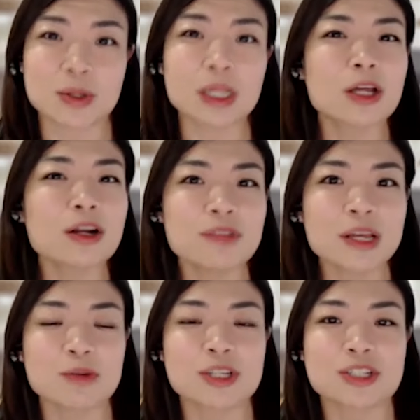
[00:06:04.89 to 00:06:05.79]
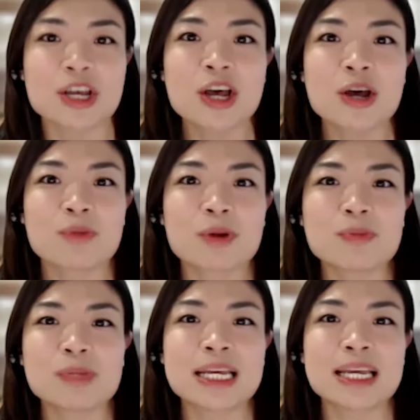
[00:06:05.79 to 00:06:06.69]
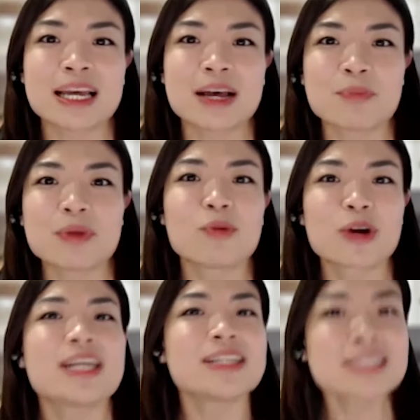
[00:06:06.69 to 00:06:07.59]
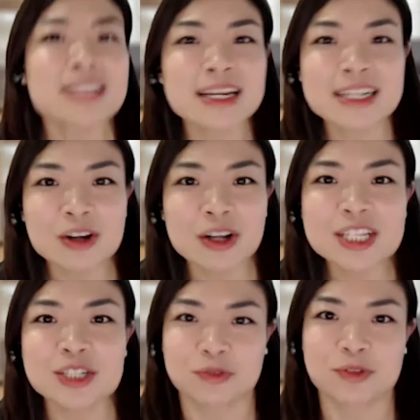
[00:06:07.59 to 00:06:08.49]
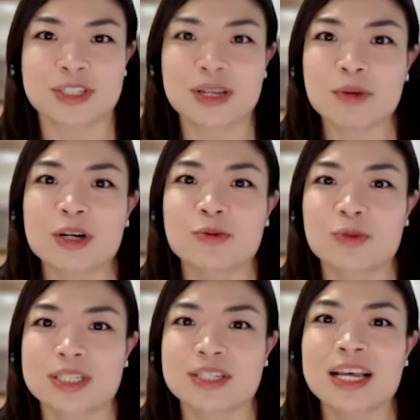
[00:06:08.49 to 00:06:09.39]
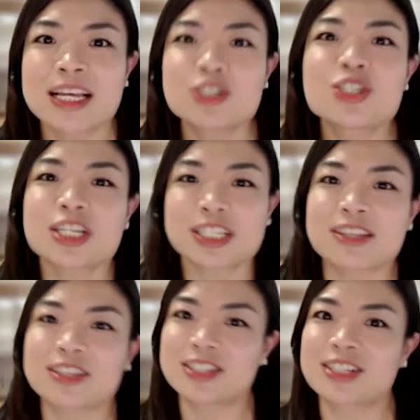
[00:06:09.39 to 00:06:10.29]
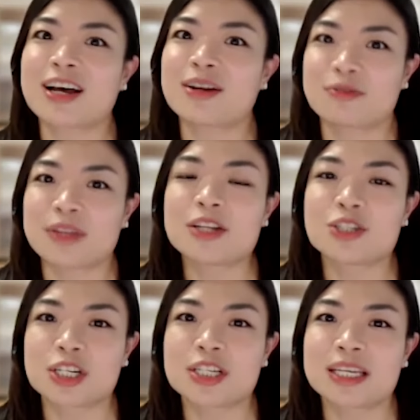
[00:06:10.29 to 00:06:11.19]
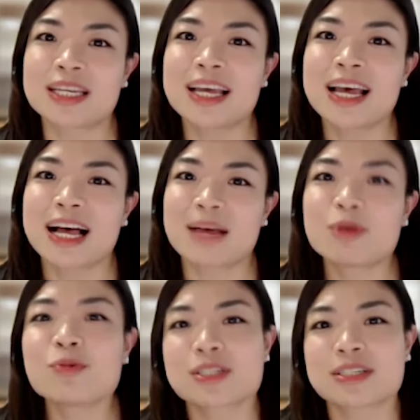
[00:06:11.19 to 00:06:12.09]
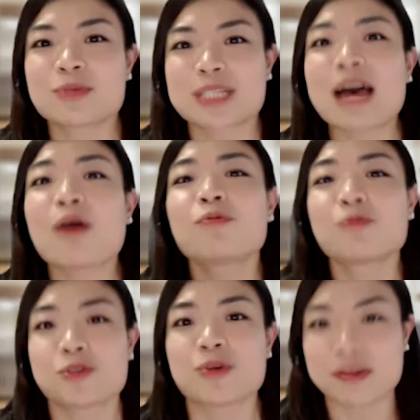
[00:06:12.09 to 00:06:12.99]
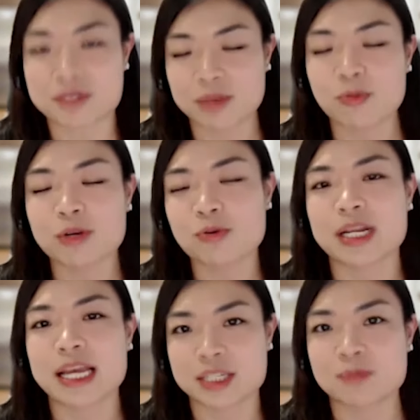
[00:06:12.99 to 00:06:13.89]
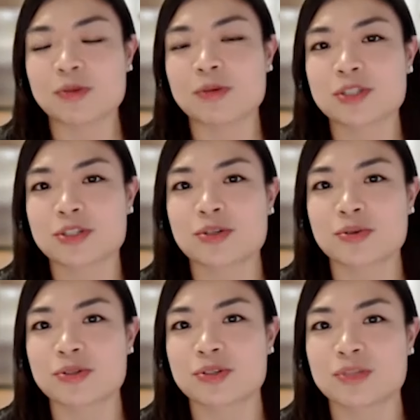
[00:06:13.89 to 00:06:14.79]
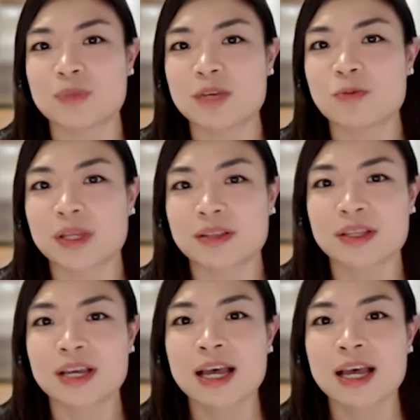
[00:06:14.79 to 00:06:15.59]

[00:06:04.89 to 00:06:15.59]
So a lot of that was probably a bit more insider knowledge or for someone who was just at the start of that journey um, it was it was helpful to have someone who had experience to to speak with.